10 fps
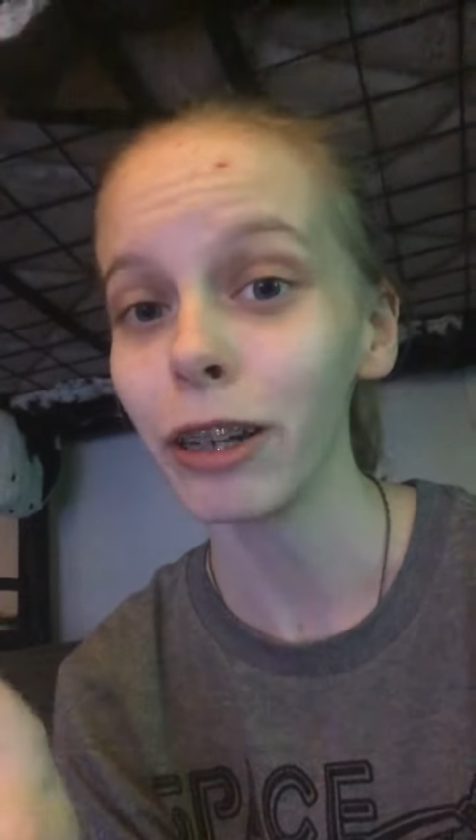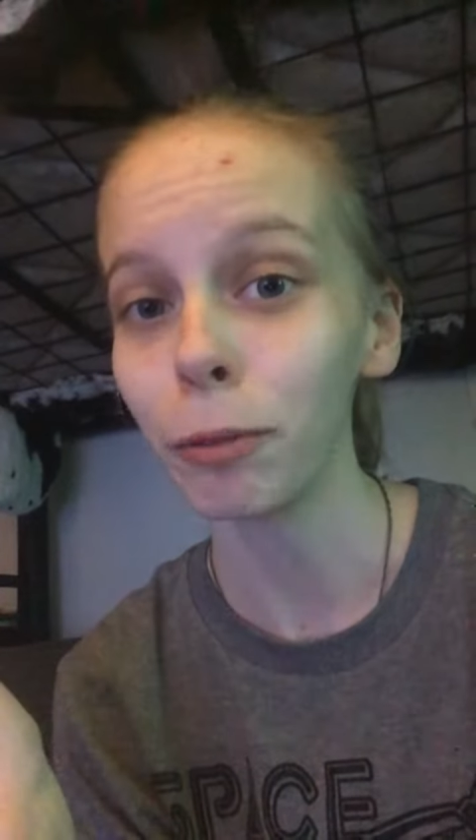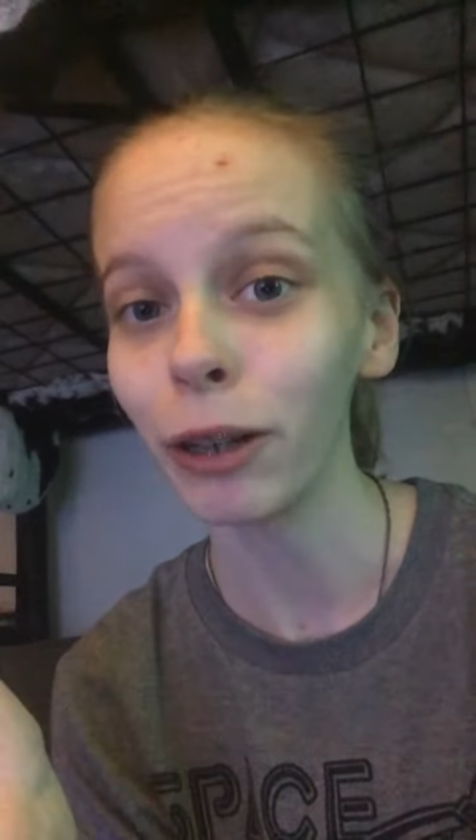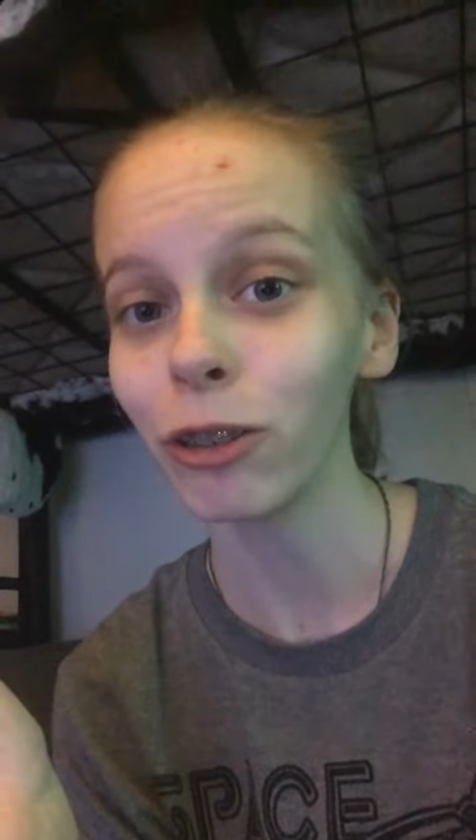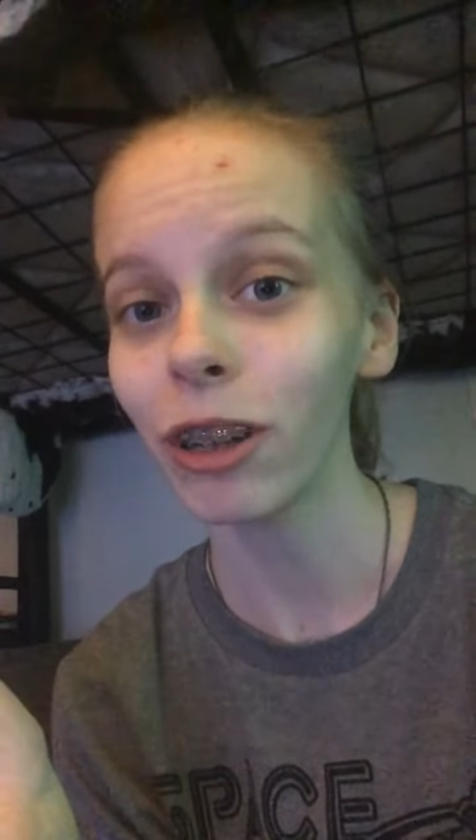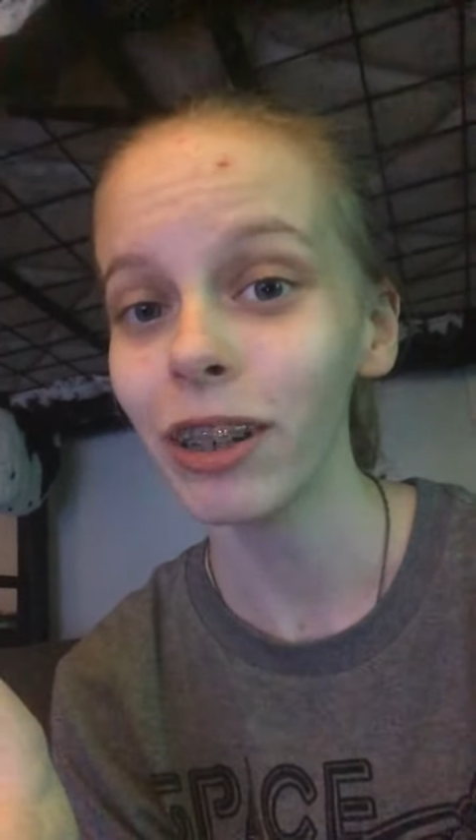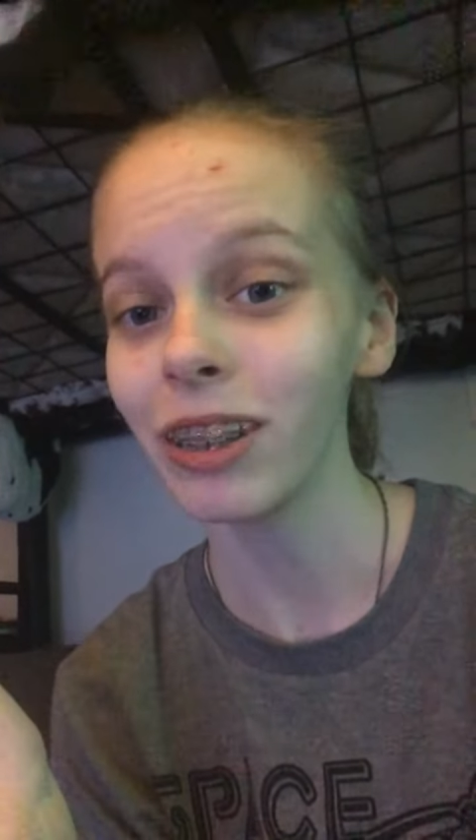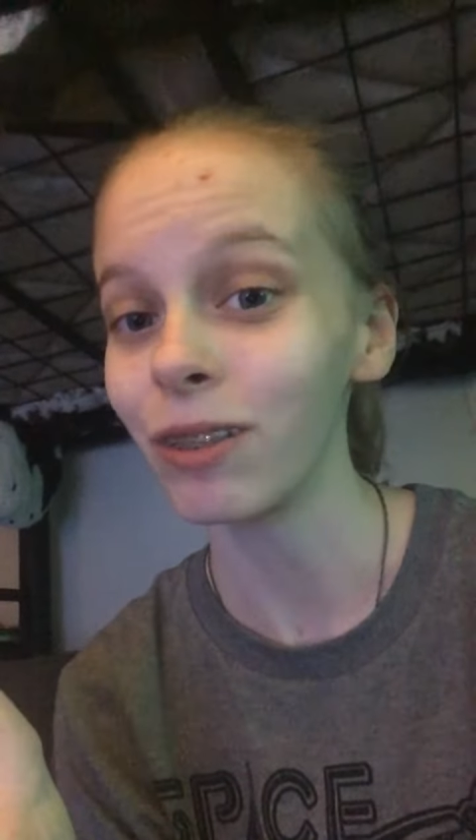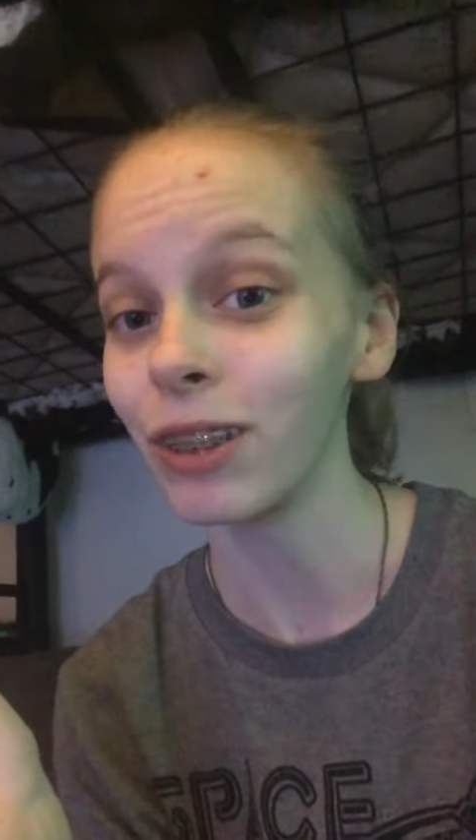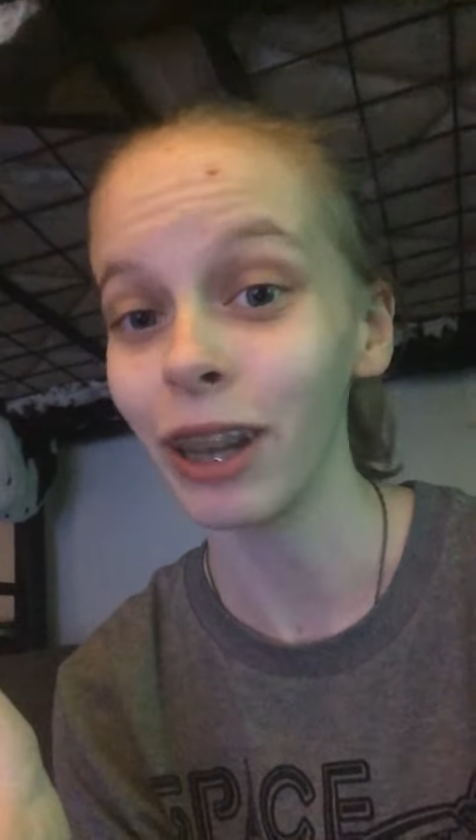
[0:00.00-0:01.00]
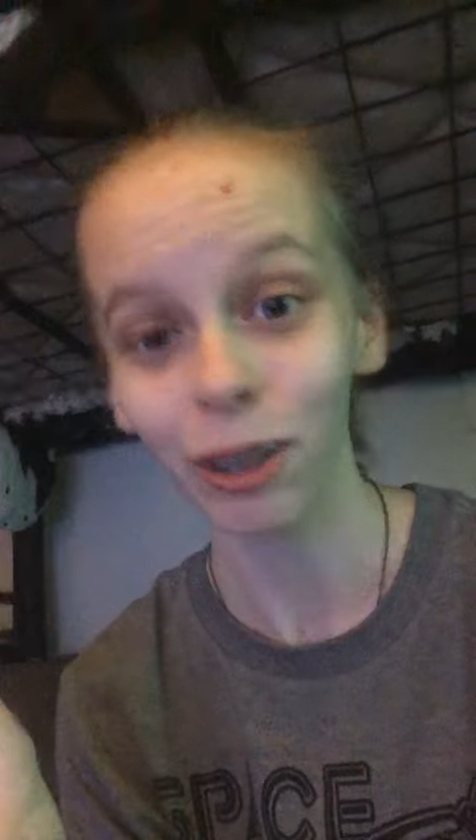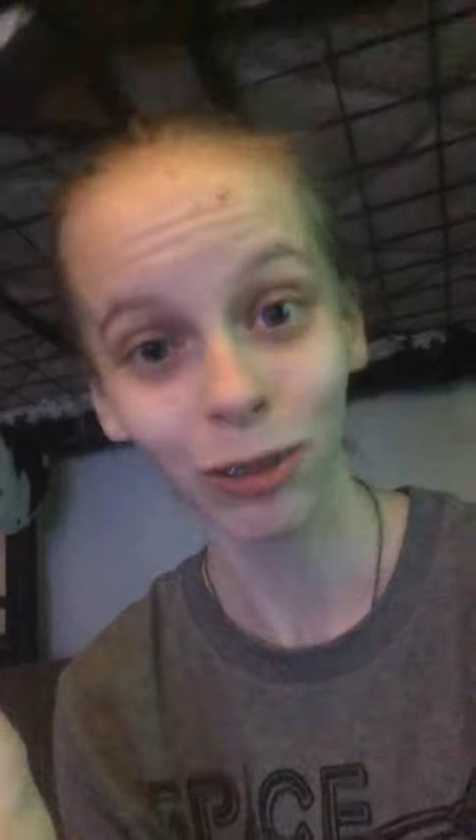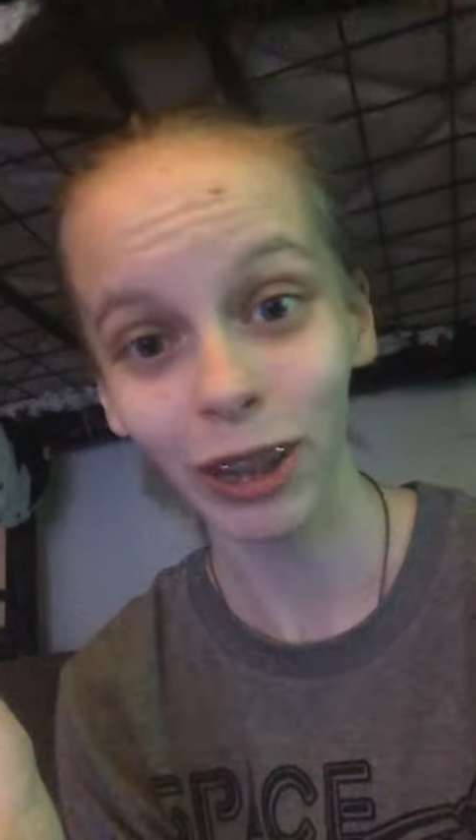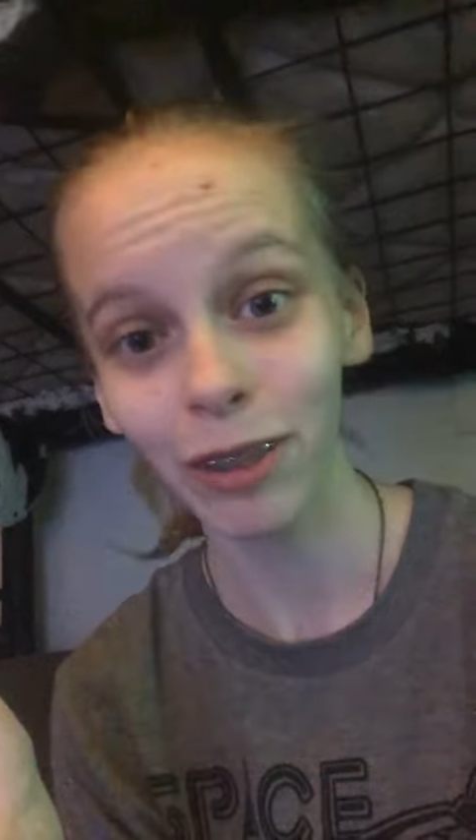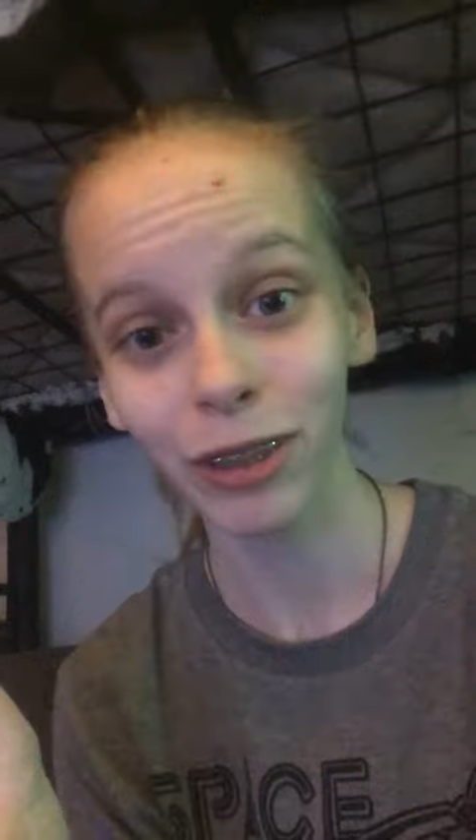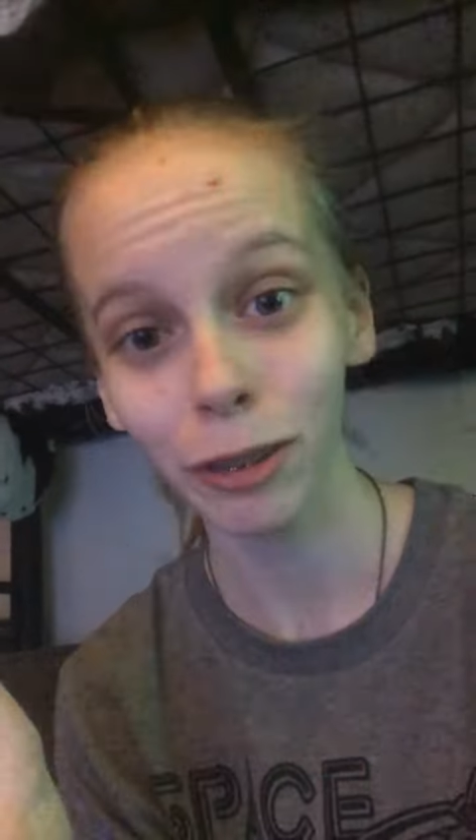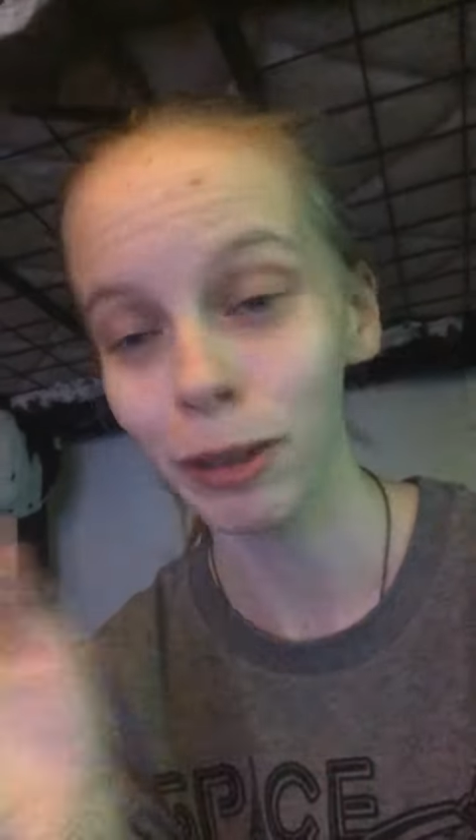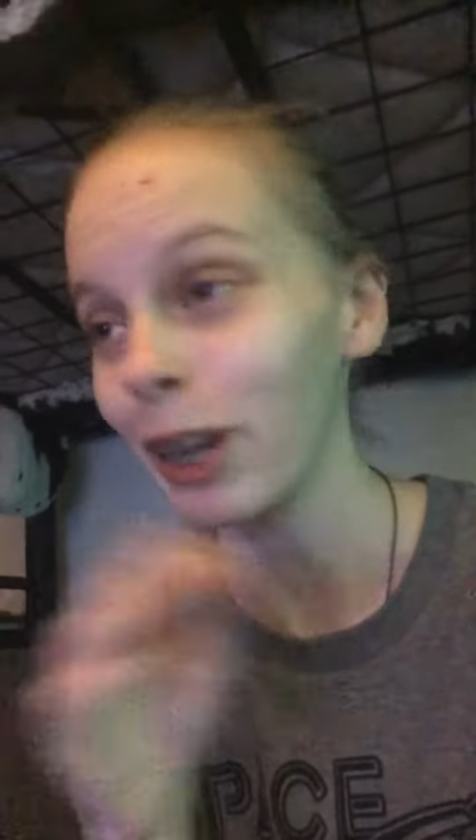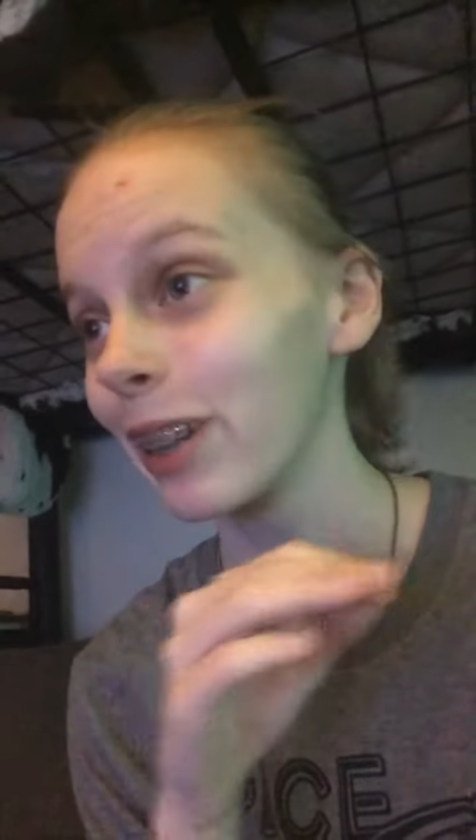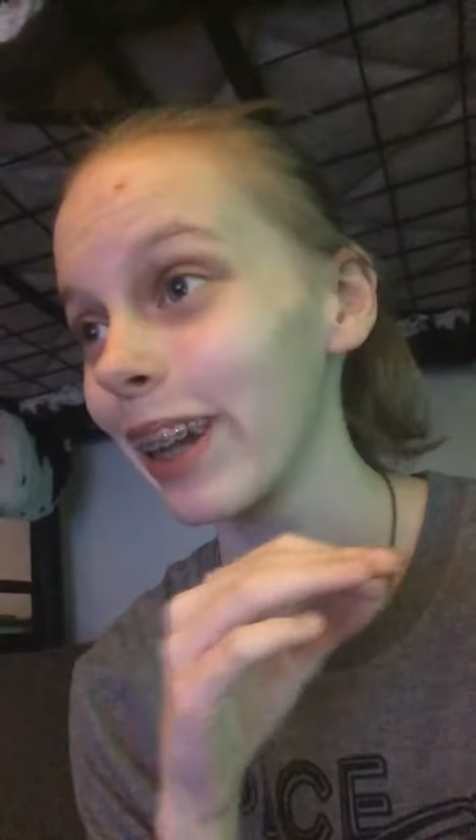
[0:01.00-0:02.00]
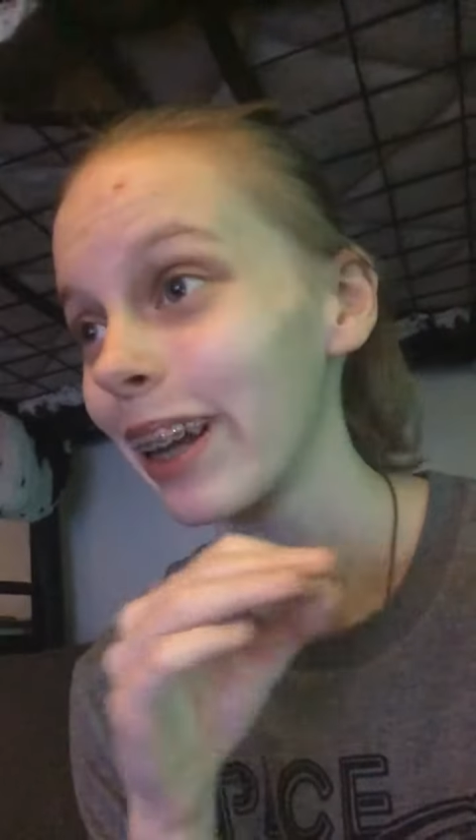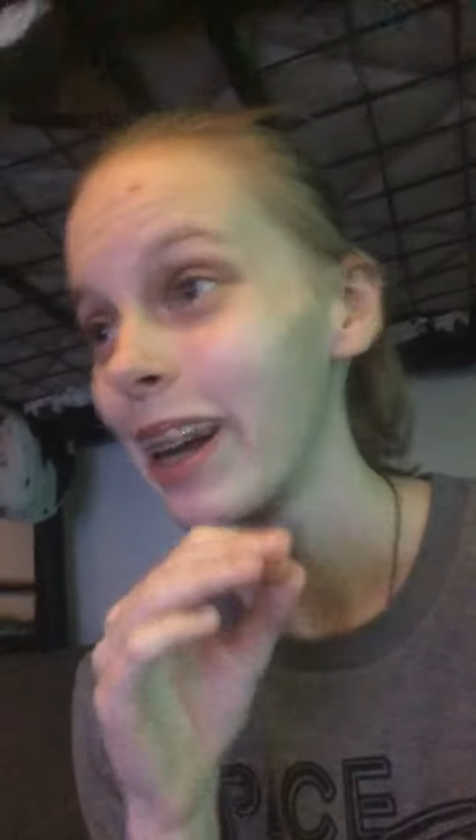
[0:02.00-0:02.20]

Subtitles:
apologize if it takes forever because